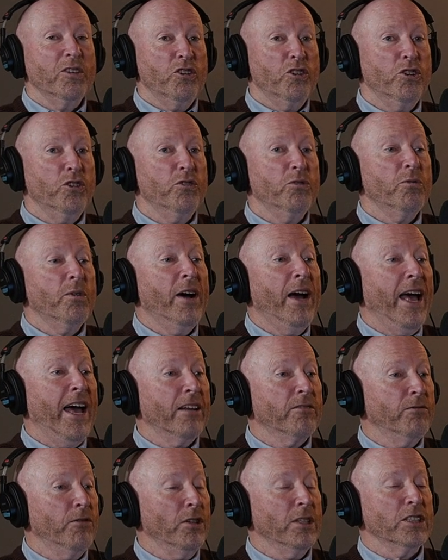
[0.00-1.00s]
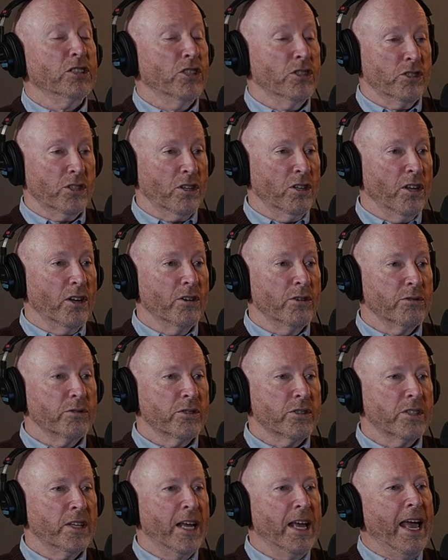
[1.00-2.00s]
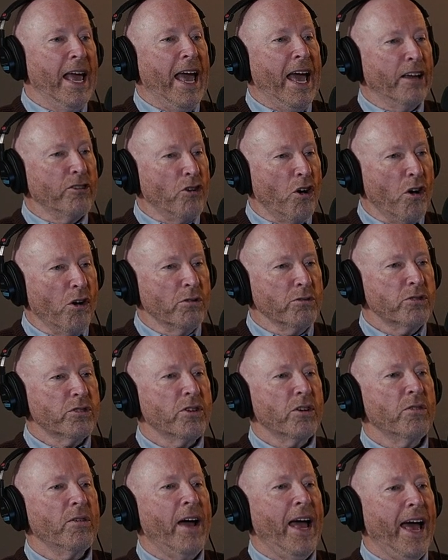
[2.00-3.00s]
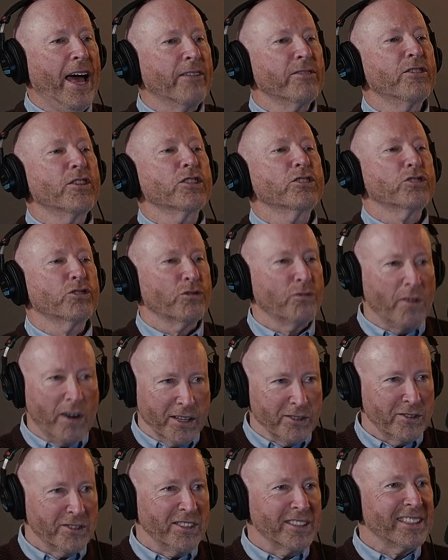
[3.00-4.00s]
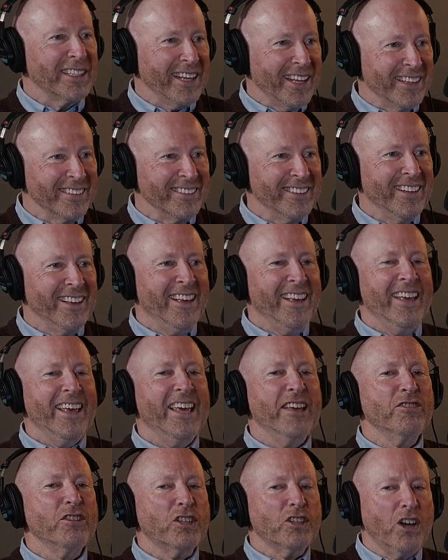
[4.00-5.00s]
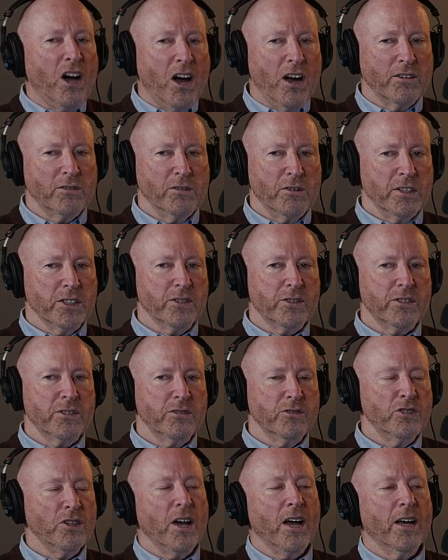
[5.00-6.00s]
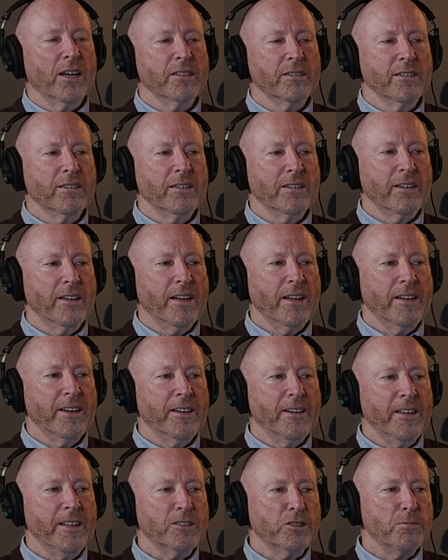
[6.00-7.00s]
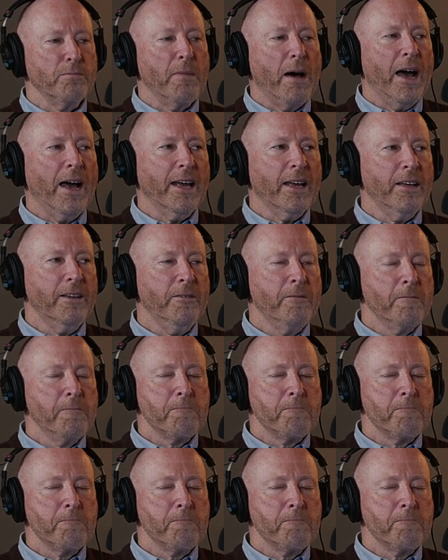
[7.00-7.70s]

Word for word: who had fully disclosed and also had the trust, again. Yes. In the Congress, John, uh, it's my...